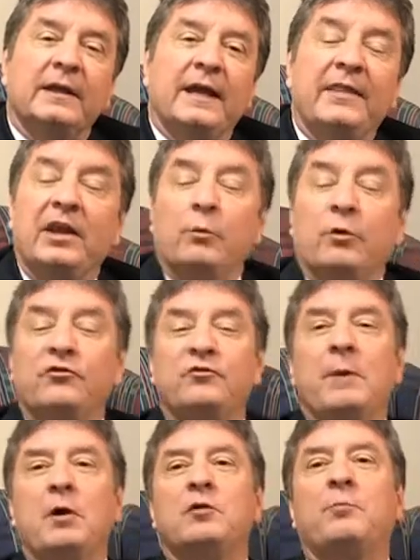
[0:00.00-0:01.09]
And there was
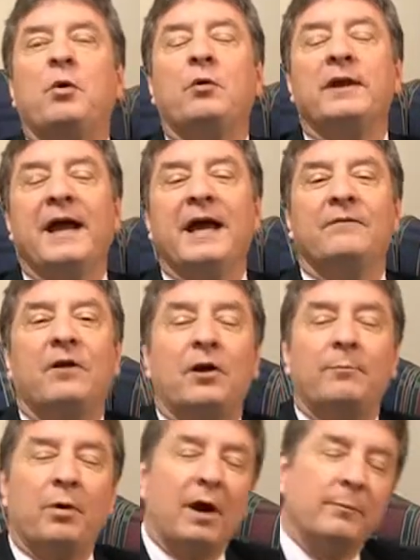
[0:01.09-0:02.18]
smoke pouring out of our
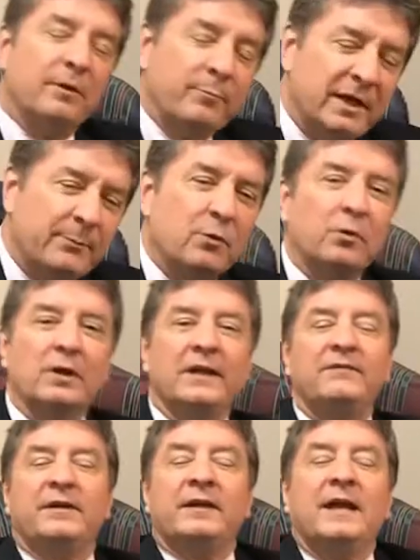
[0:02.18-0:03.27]
apartment, people were
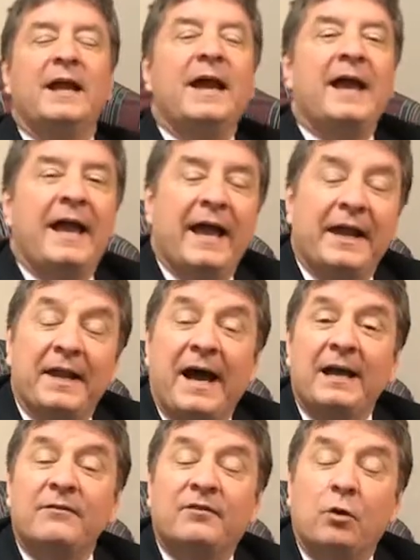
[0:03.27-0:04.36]
leaving, and
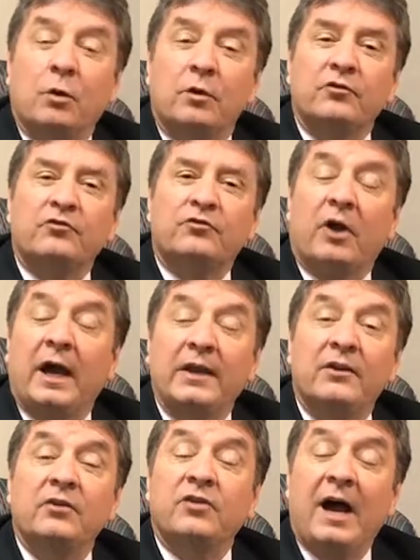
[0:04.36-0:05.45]
I, of course, tried
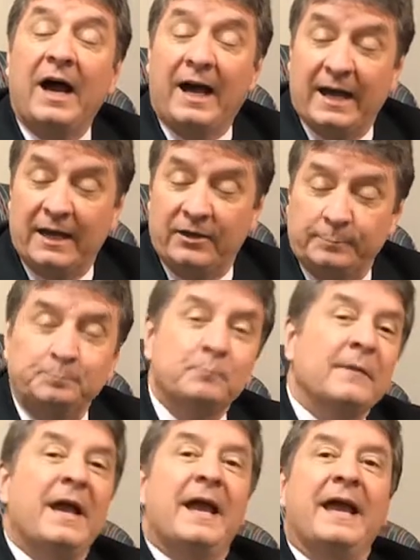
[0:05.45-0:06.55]
to hide.
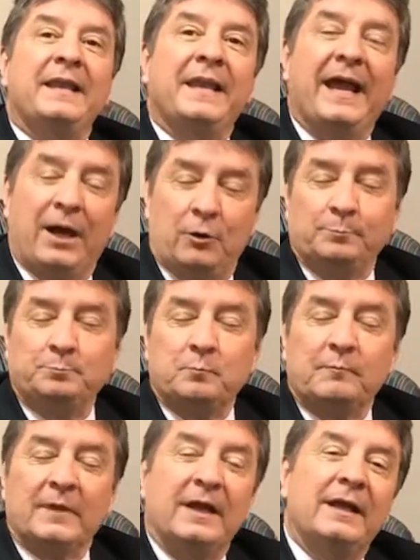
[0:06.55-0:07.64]
Now,
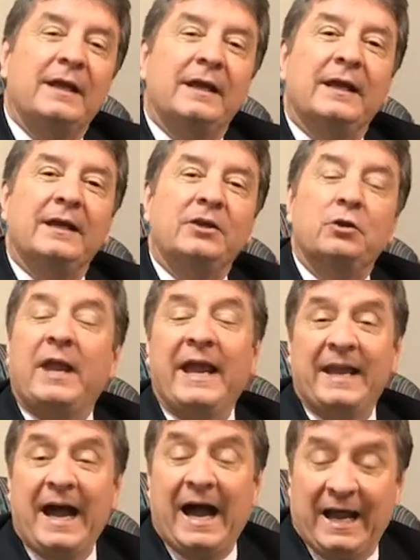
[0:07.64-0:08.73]
you can't
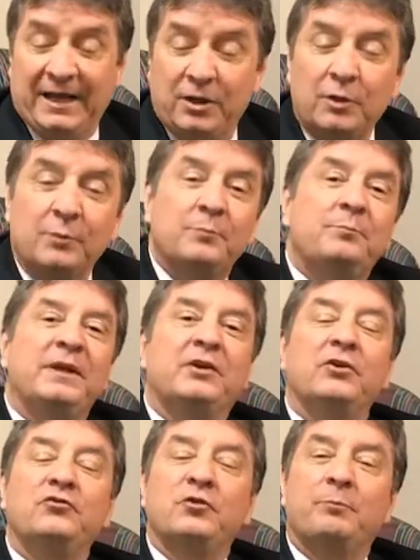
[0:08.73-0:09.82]
hide
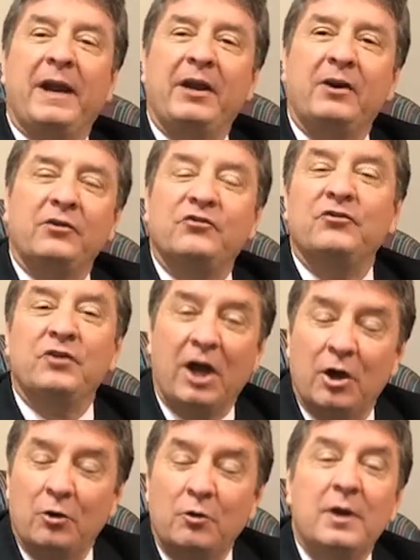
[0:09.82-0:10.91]
because your parents
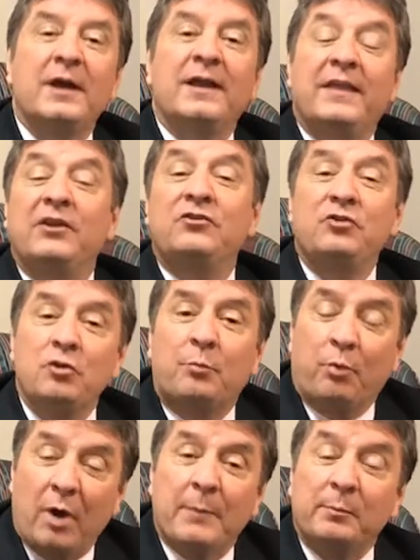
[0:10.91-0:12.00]
know that you
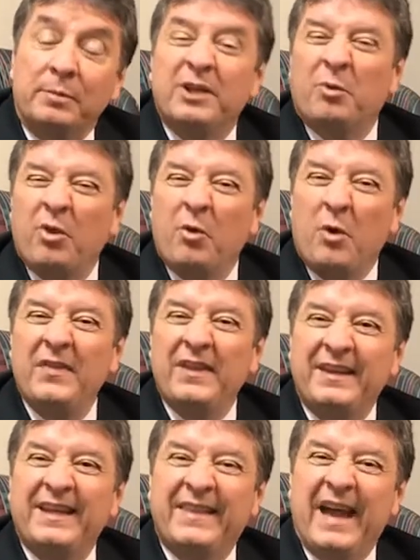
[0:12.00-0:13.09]
probably were the one that
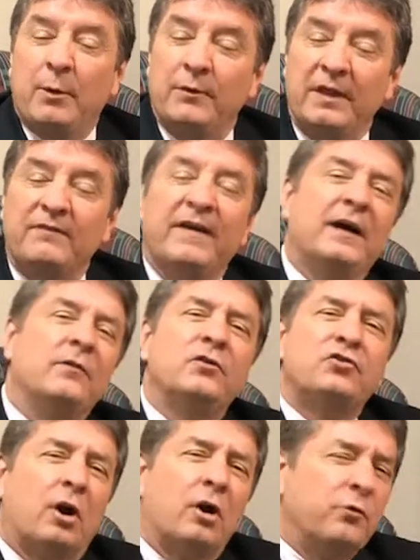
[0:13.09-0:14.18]
did that when they found the
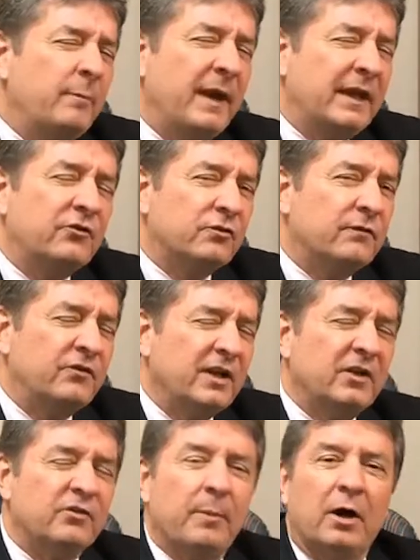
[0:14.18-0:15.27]
charred remains of the
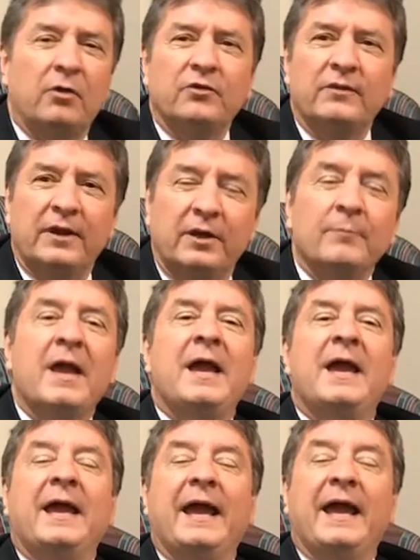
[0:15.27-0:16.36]
tennis balls in there.
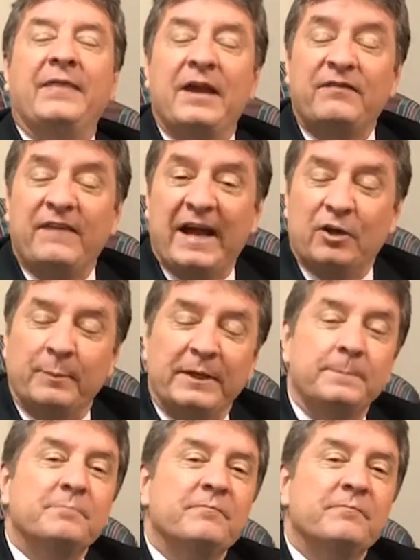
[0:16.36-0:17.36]
And they found me.